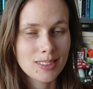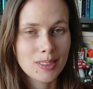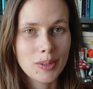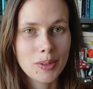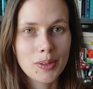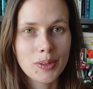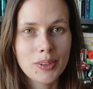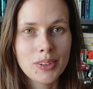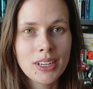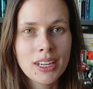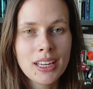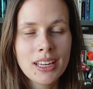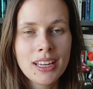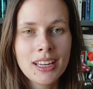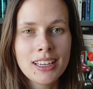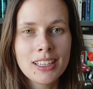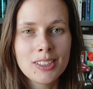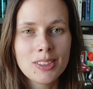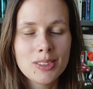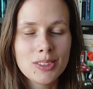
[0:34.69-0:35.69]
So
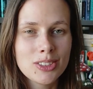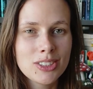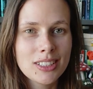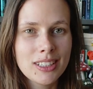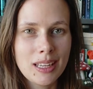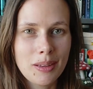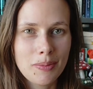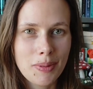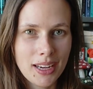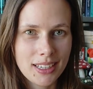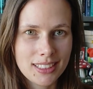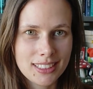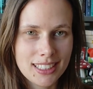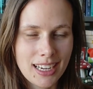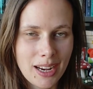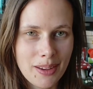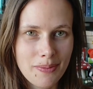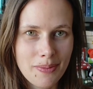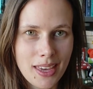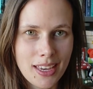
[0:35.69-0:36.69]
usually by the
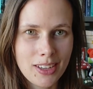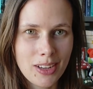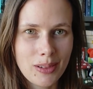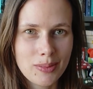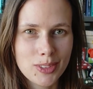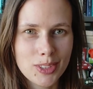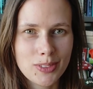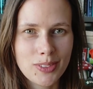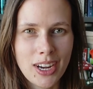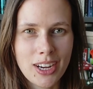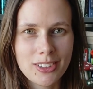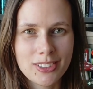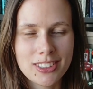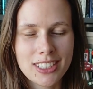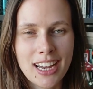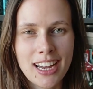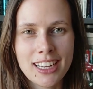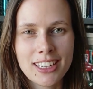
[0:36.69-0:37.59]
time May comes around,